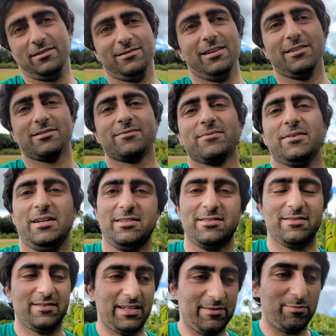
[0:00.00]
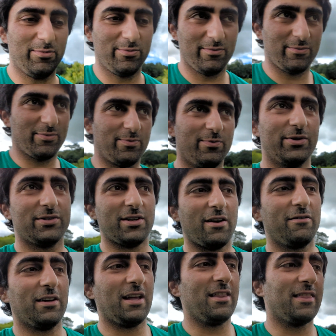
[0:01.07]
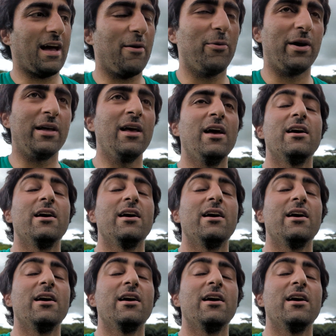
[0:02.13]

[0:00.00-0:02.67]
less preserving it that way.